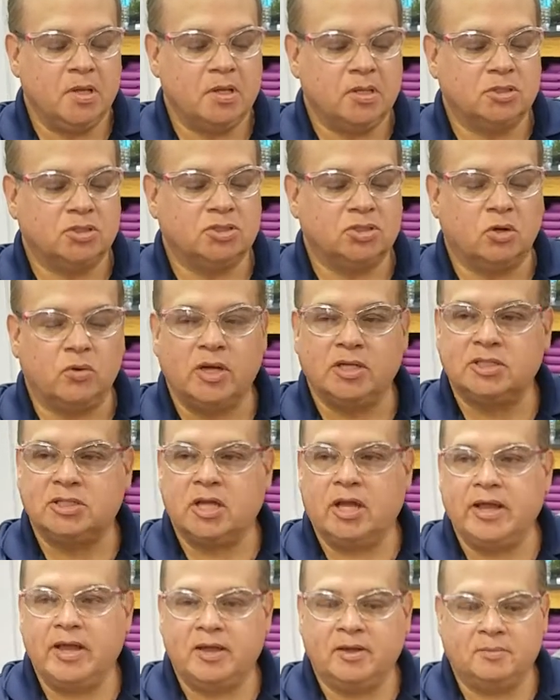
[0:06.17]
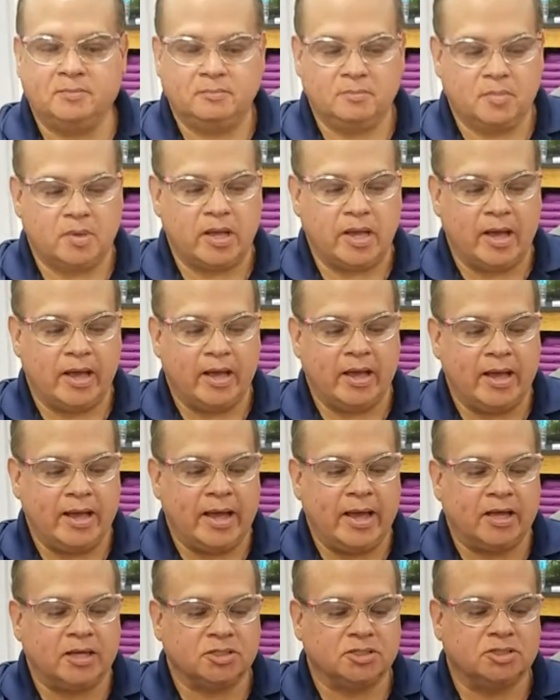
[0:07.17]
So SIM ha
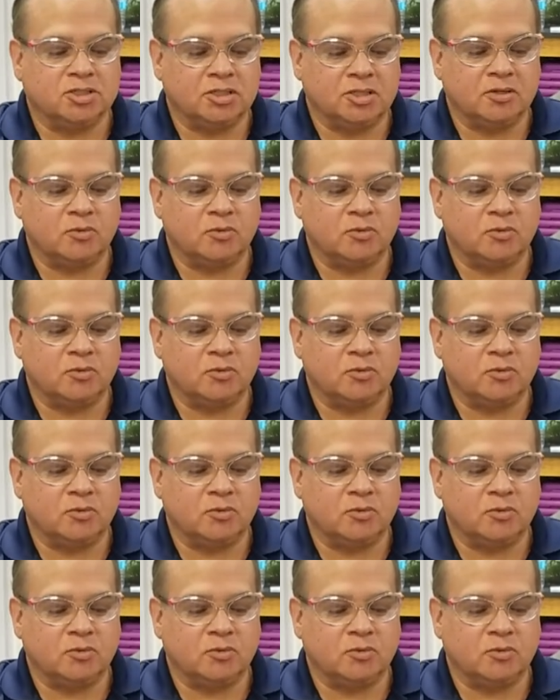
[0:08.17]
has, uh,